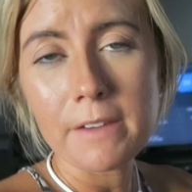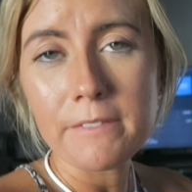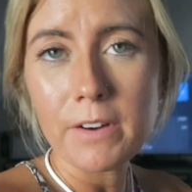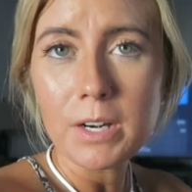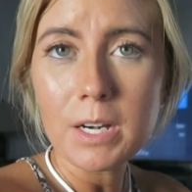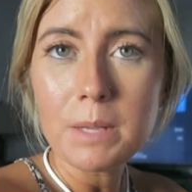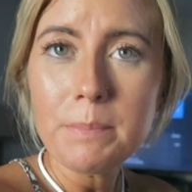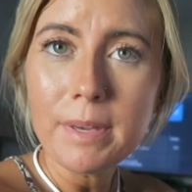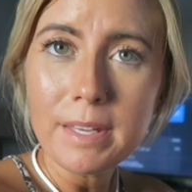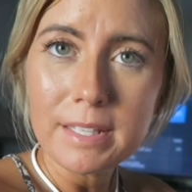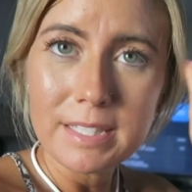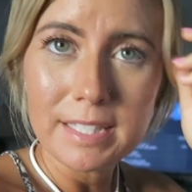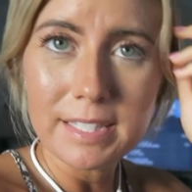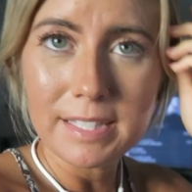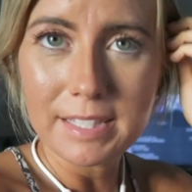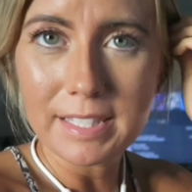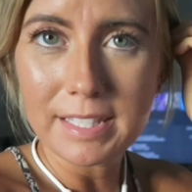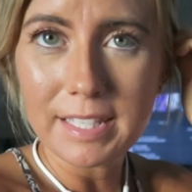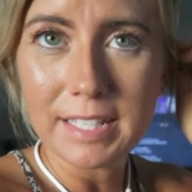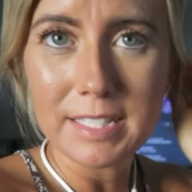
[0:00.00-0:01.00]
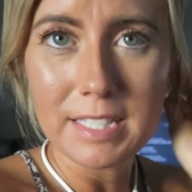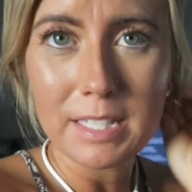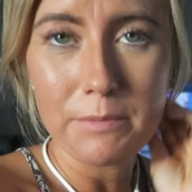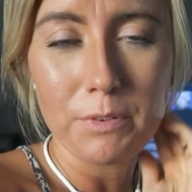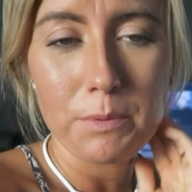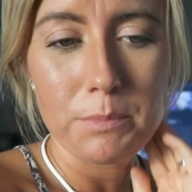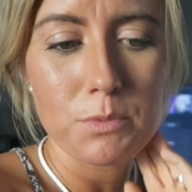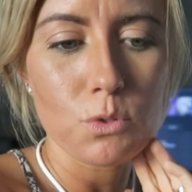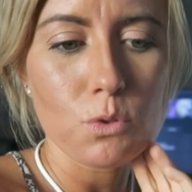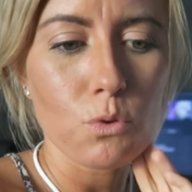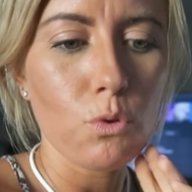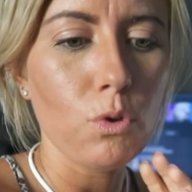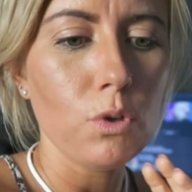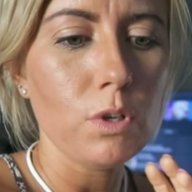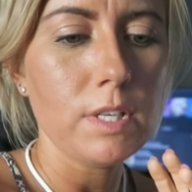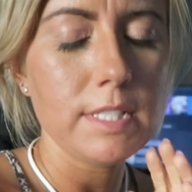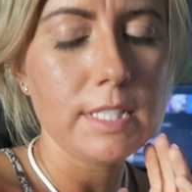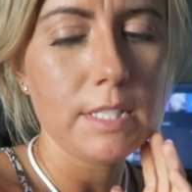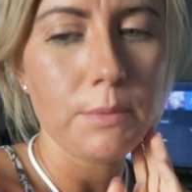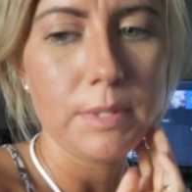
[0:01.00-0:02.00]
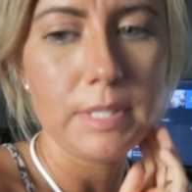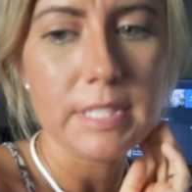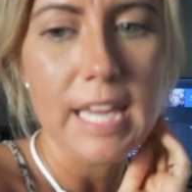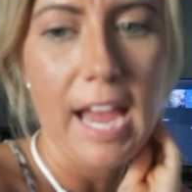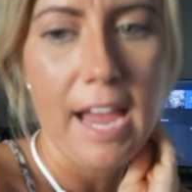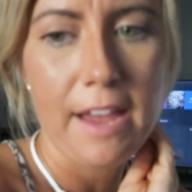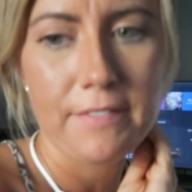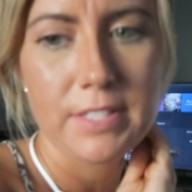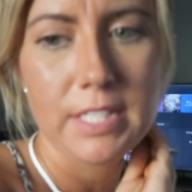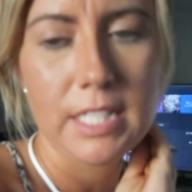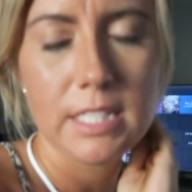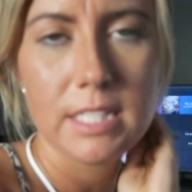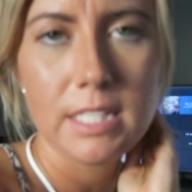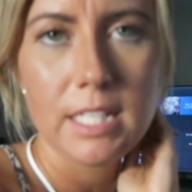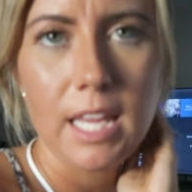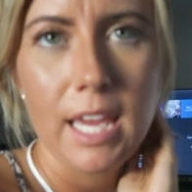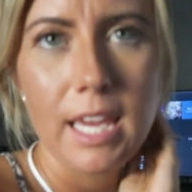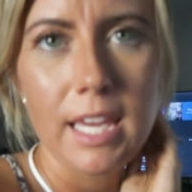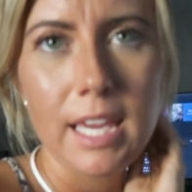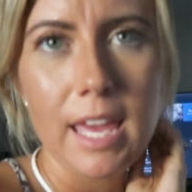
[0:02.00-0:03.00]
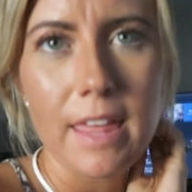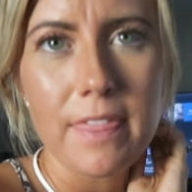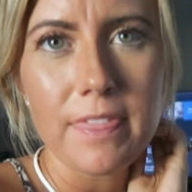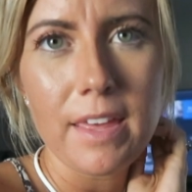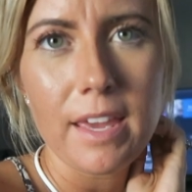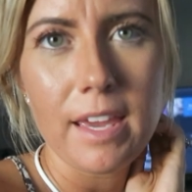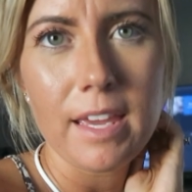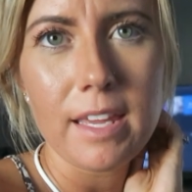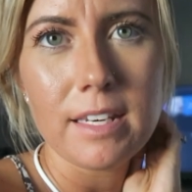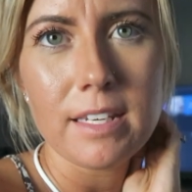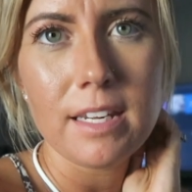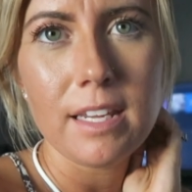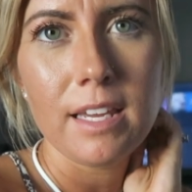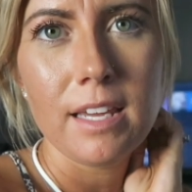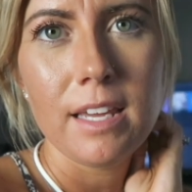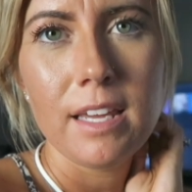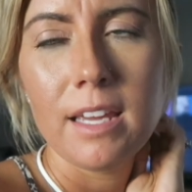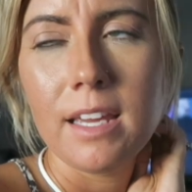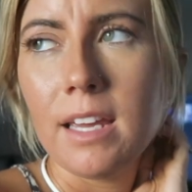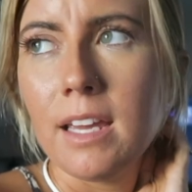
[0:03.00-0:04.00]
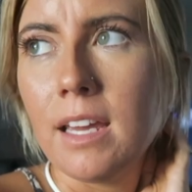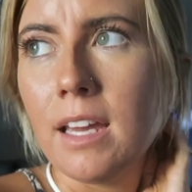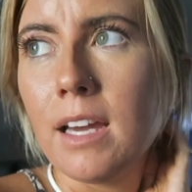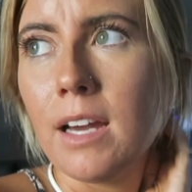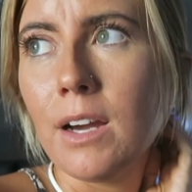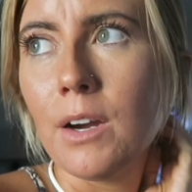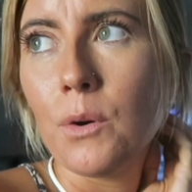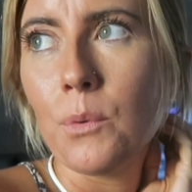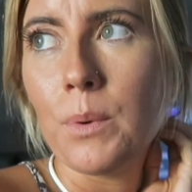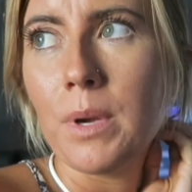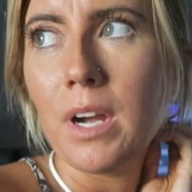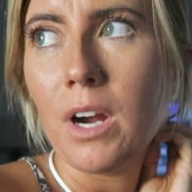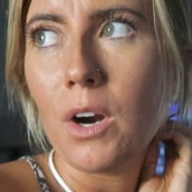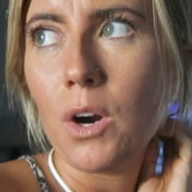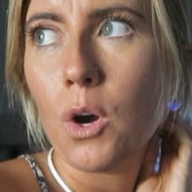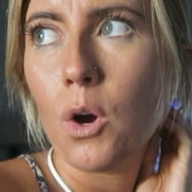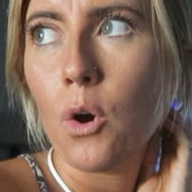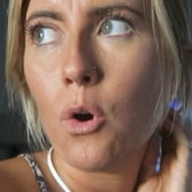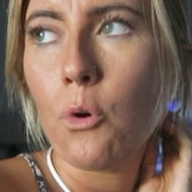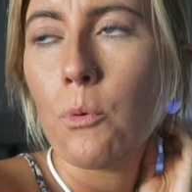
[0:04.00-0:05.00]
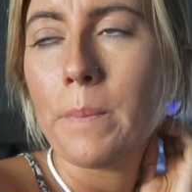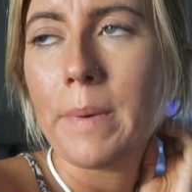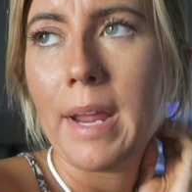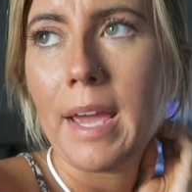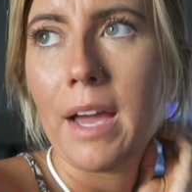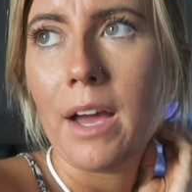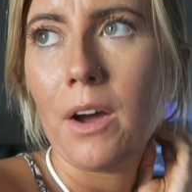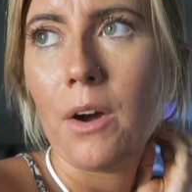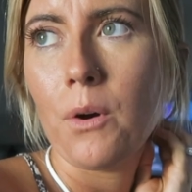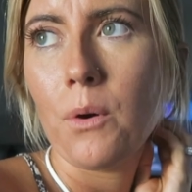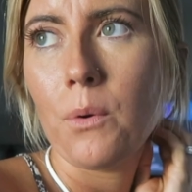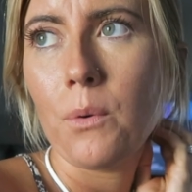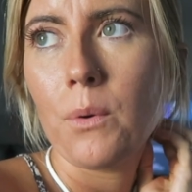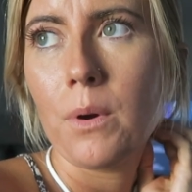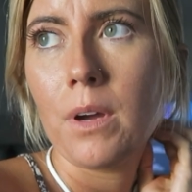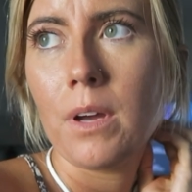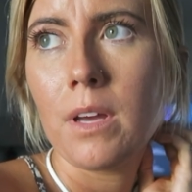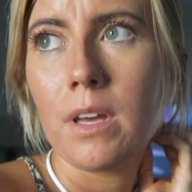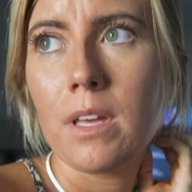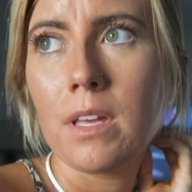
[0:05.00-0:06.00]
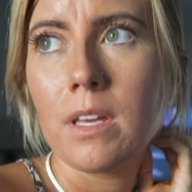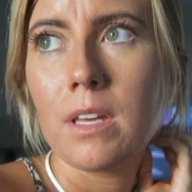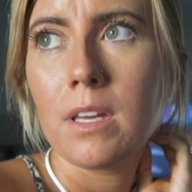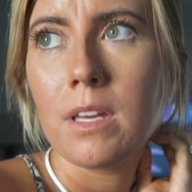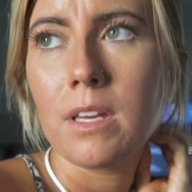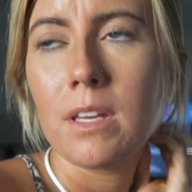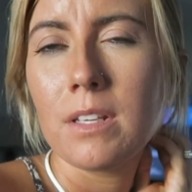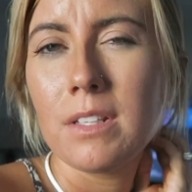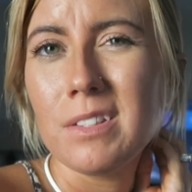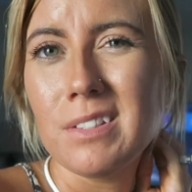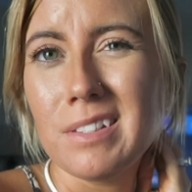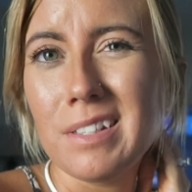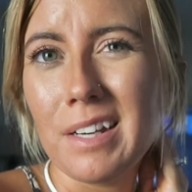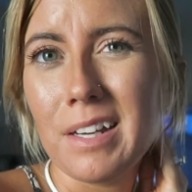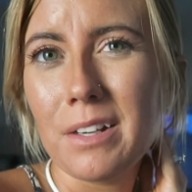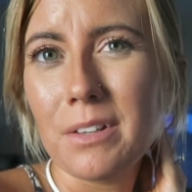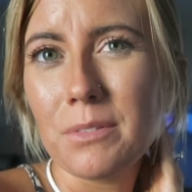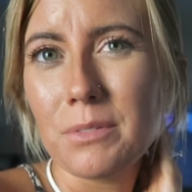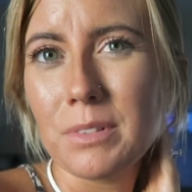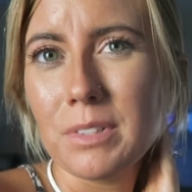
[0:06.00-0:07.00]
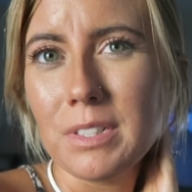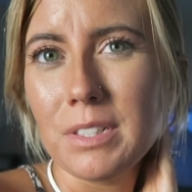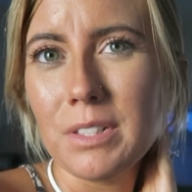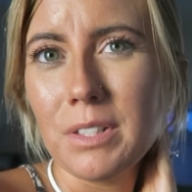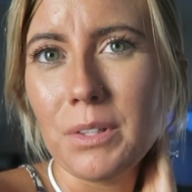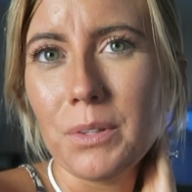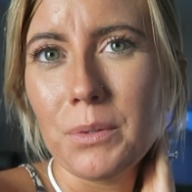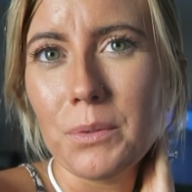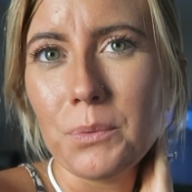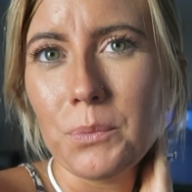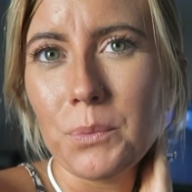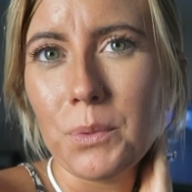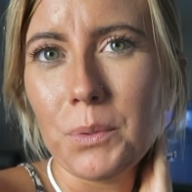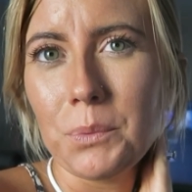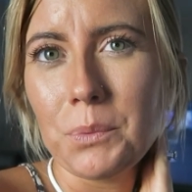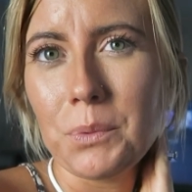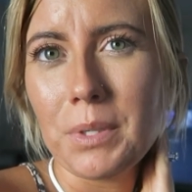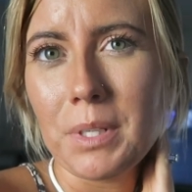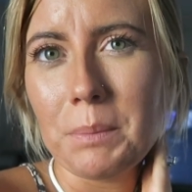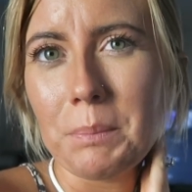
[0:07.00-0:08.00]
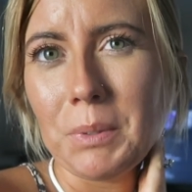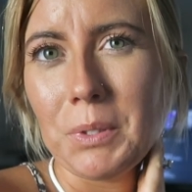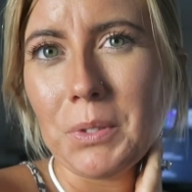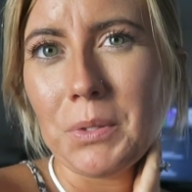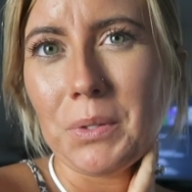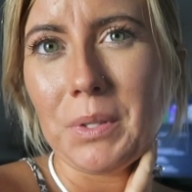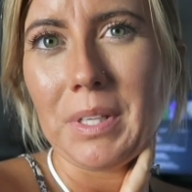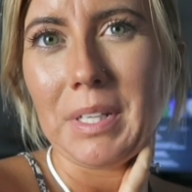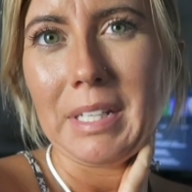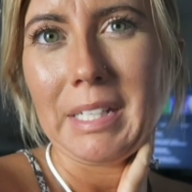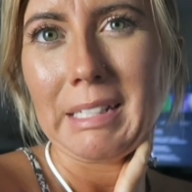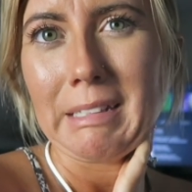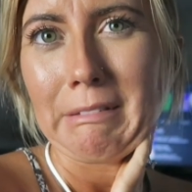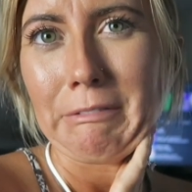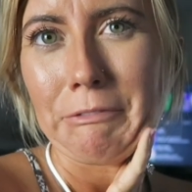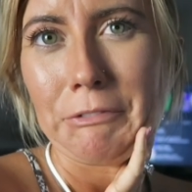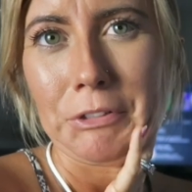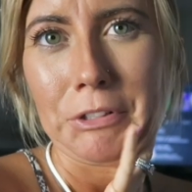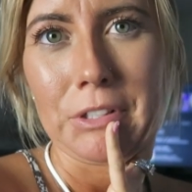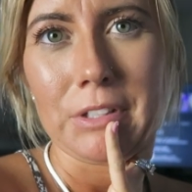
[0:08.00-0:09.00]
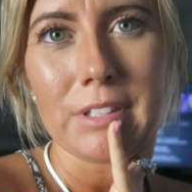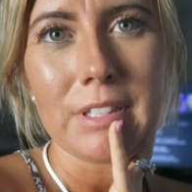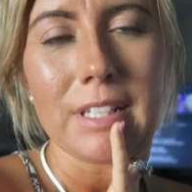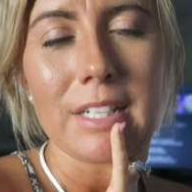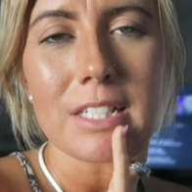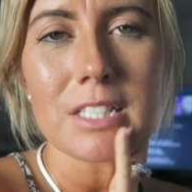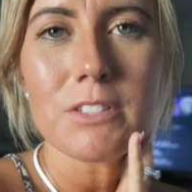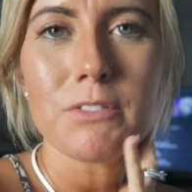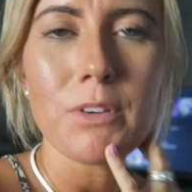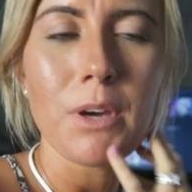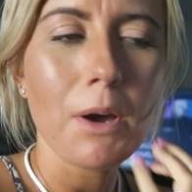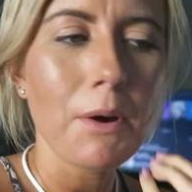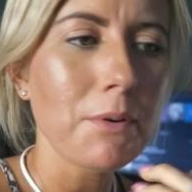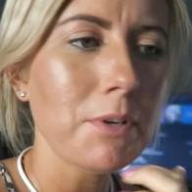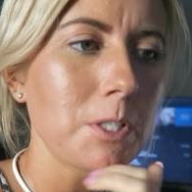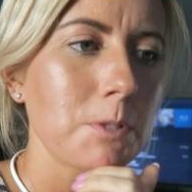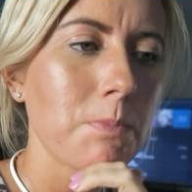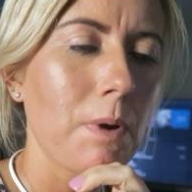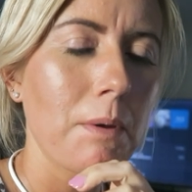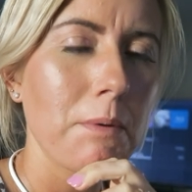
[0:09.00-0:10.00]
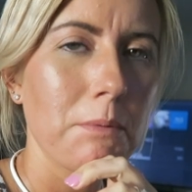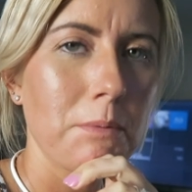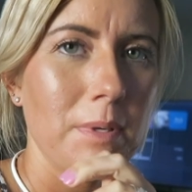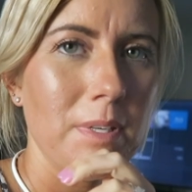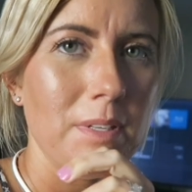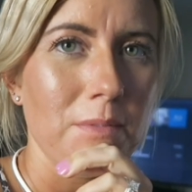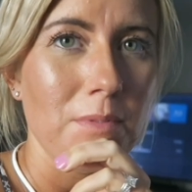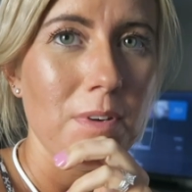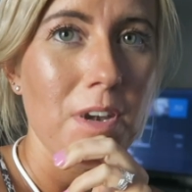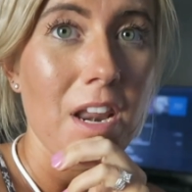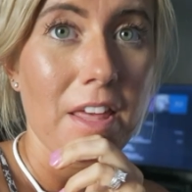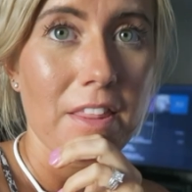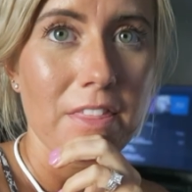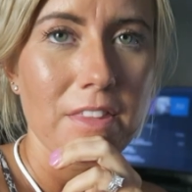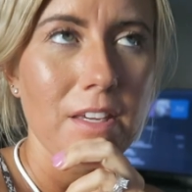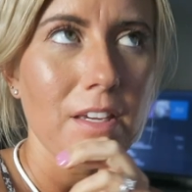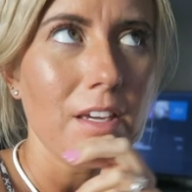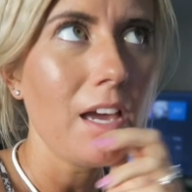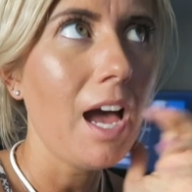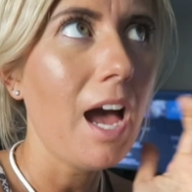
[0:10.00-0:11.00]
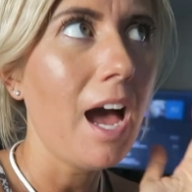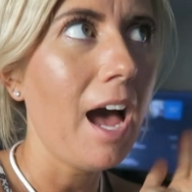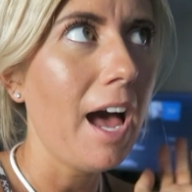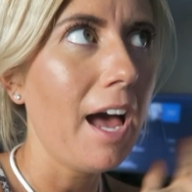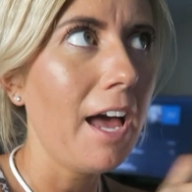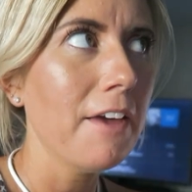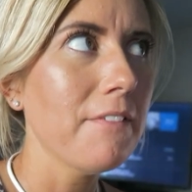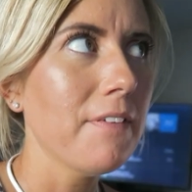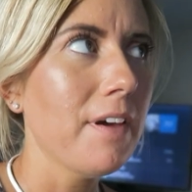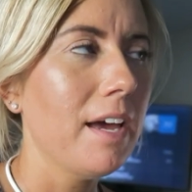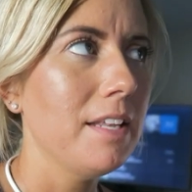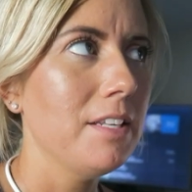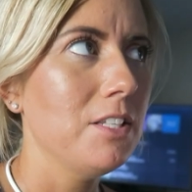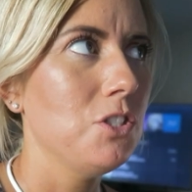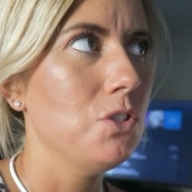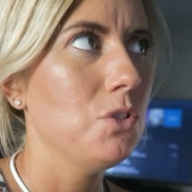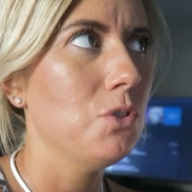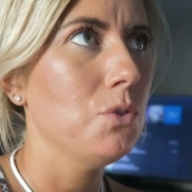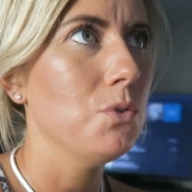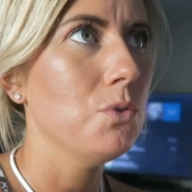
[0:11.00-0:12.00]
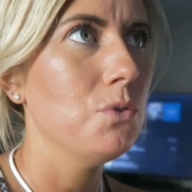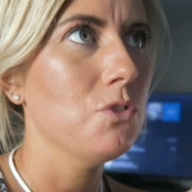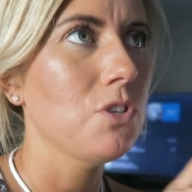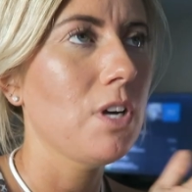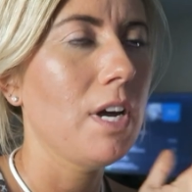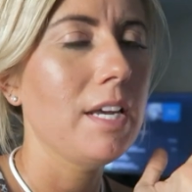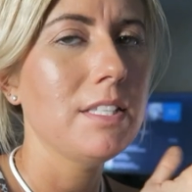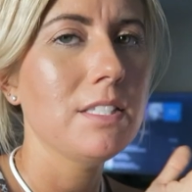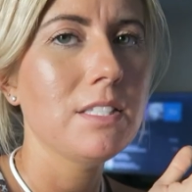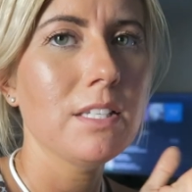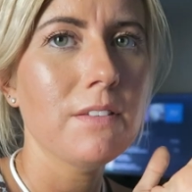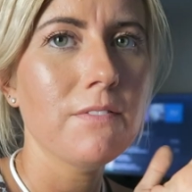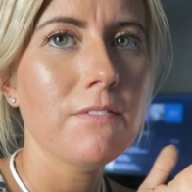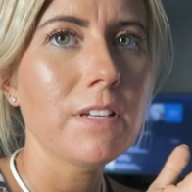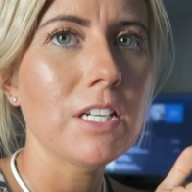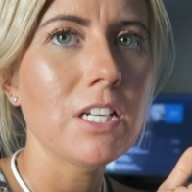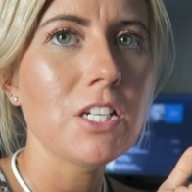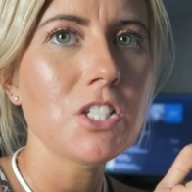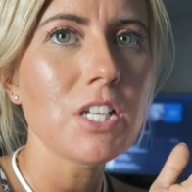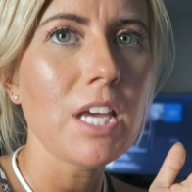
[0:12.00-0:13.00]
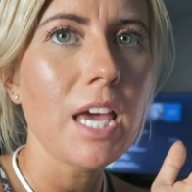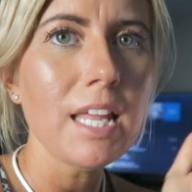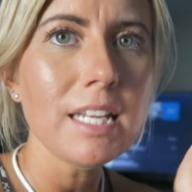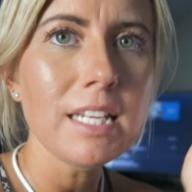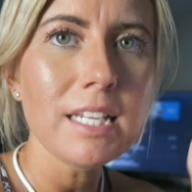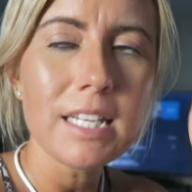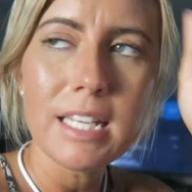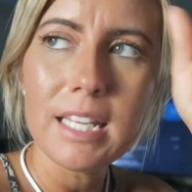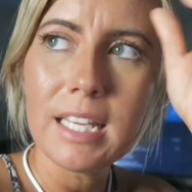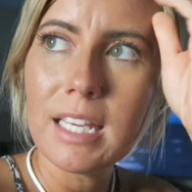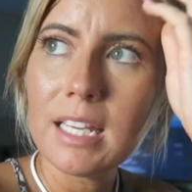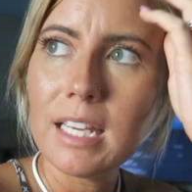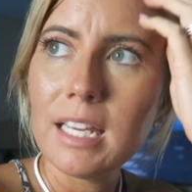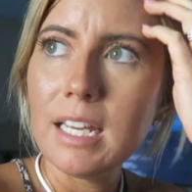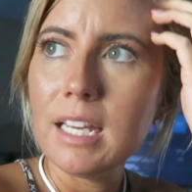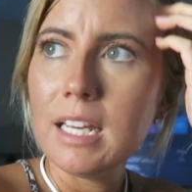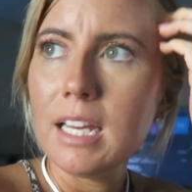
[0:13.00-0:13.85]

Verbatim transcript: I've already picked the kids up from school because it was half day today, and then we are home now. I don't really know what we're gonna be doing for the next few hours. Probably nothing. I've had to try to finish editing.